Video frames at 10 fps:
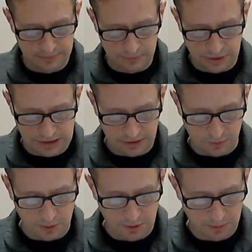was it
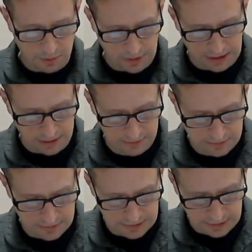3-week point or
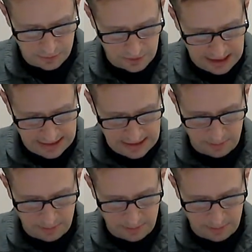28-day